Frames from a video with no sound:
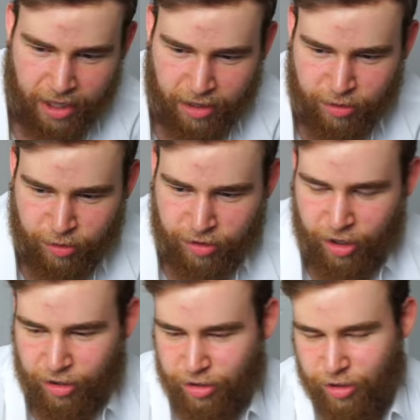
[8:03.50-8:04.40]
then it
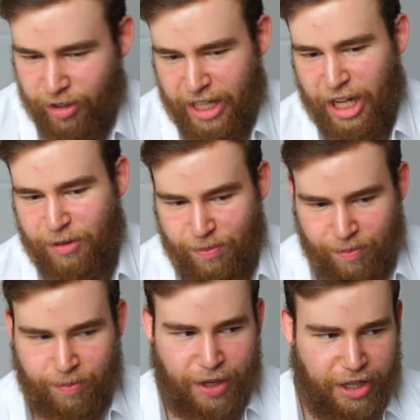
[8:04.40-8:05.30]
turns into like a
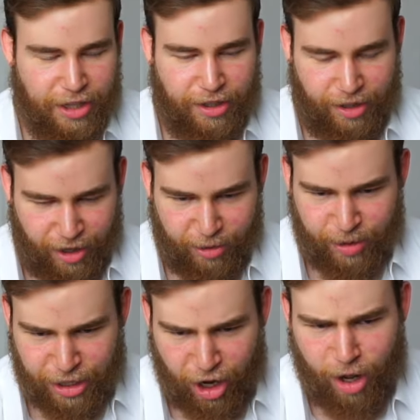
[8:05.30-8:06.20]
money
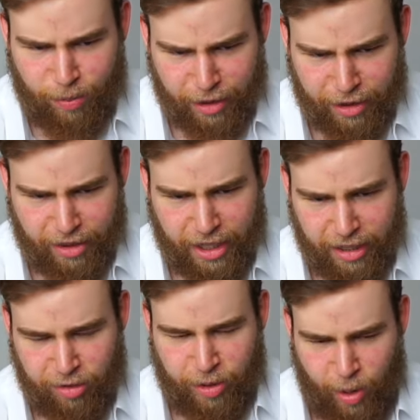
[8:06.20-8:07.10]
hungry goblin
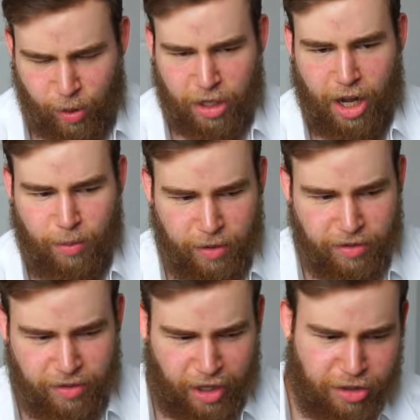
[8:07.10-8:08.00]
thing. So now we're
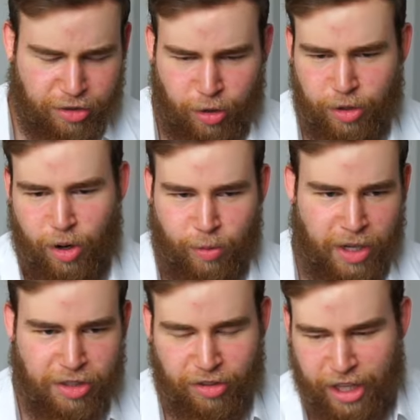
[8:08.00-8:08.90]
goblins. It's not just, oh, you're all
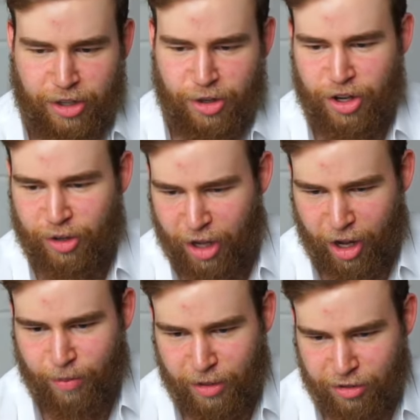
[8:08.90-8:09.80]
rich. It's like you're
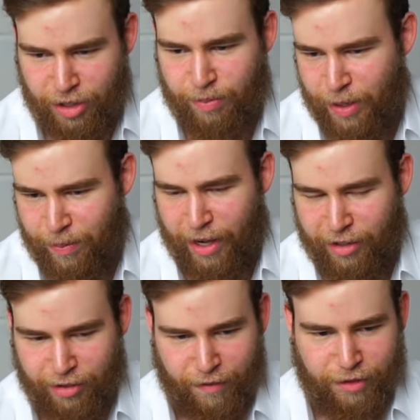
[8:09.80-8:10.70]
goblins and you pick
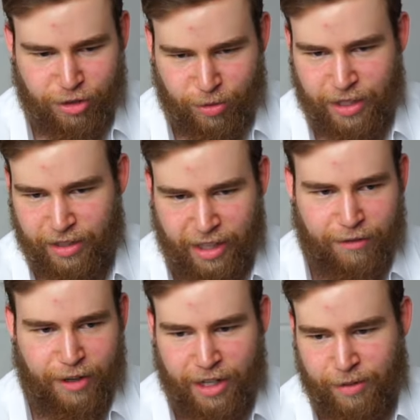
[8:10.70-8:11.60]
pennies off the street like
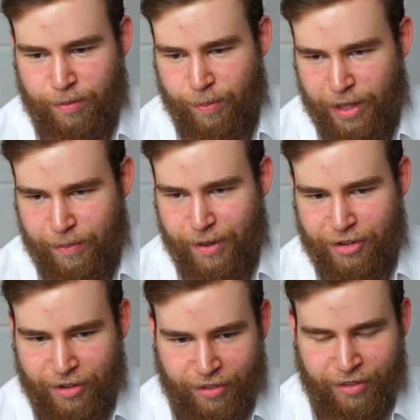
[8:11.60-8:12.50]
freaking money
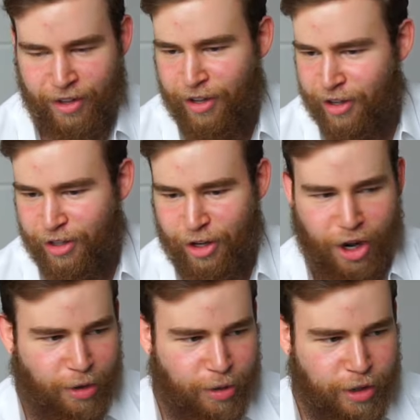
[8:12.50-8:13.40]
pigeons, you
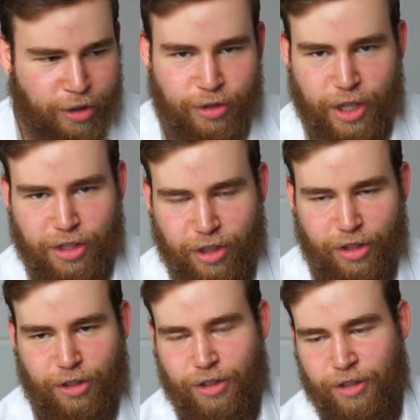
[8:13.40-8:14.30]
know? So that's a
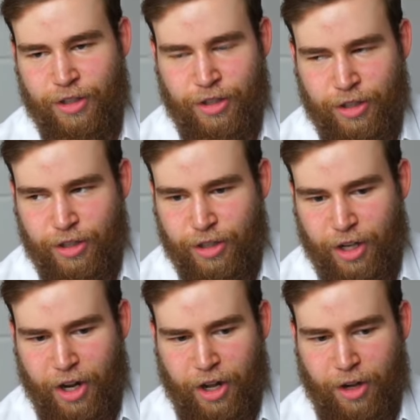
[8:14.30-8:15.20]
little, you
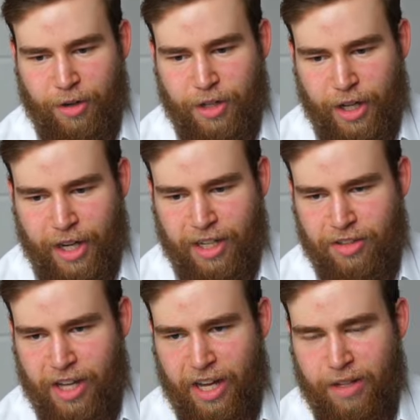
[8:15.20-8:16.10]
know, and
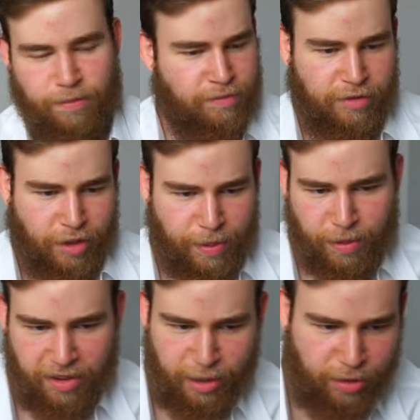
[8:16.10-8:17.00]
that some
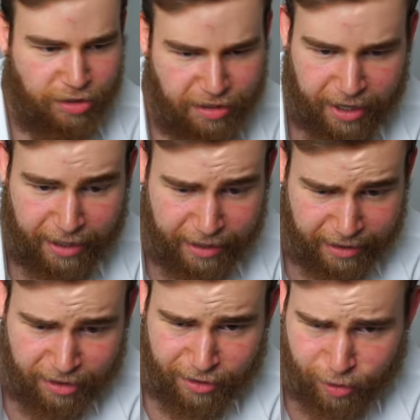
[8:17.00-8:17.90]
people think we're satanic.
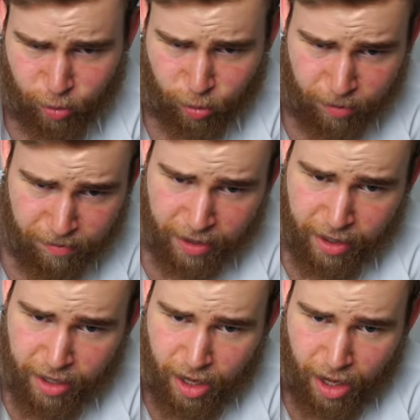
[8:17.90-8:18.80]
That's not cool.
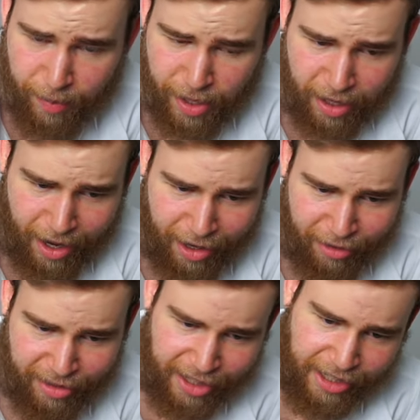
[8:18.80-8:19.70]
I mean, I
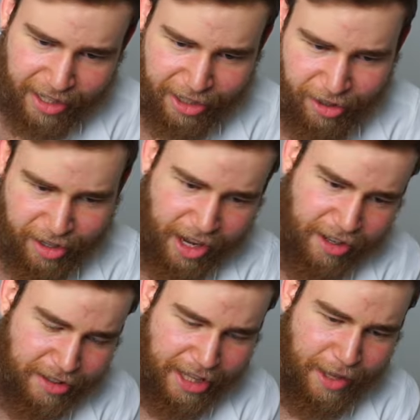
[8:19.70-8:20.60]
don't think like you,
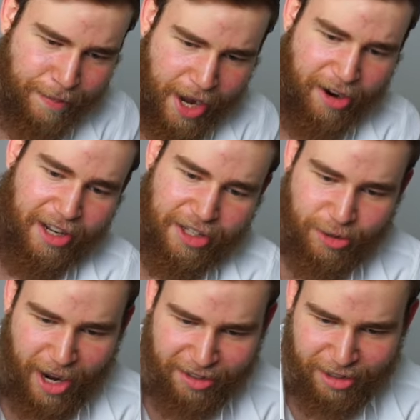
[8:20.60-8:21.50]
uh, like comparing,
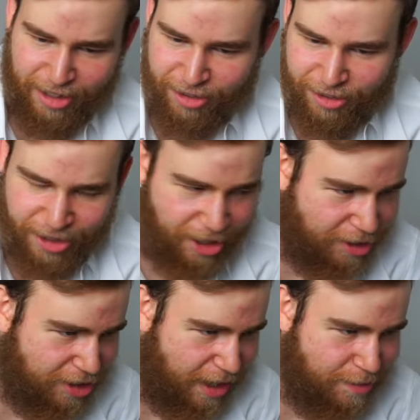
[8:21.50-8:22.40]
contrasting
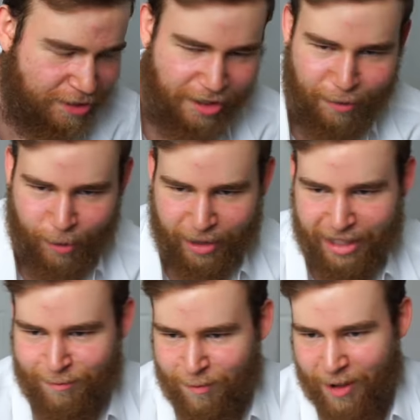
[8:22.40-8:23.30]
stereotypes is never
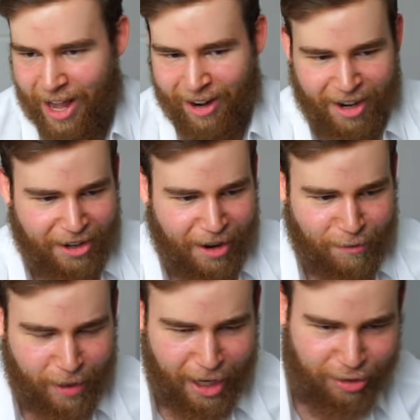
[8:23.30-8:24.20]
really fair. You know,
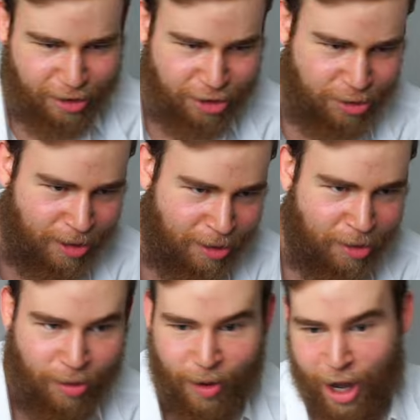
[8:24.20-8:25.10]
everyone has their
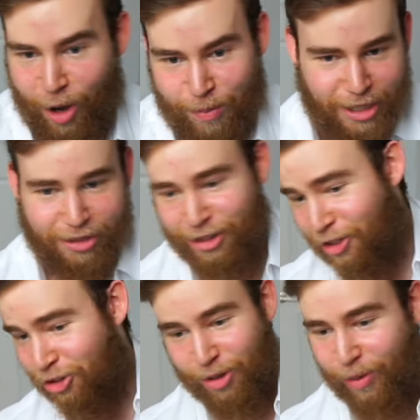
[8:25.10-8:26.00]
struggle. Wow,
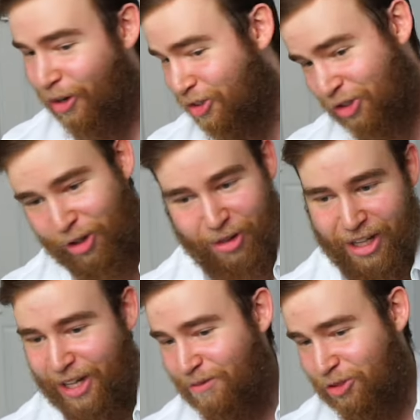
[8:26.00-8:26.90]
PC Jew boy, so
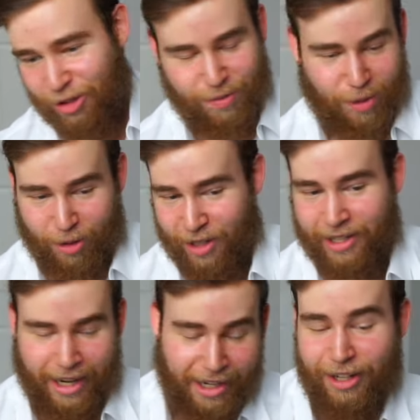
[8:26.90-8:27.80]
lame, so
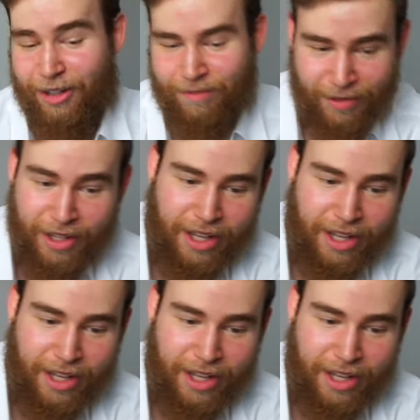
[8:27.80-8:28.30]
boring. I know.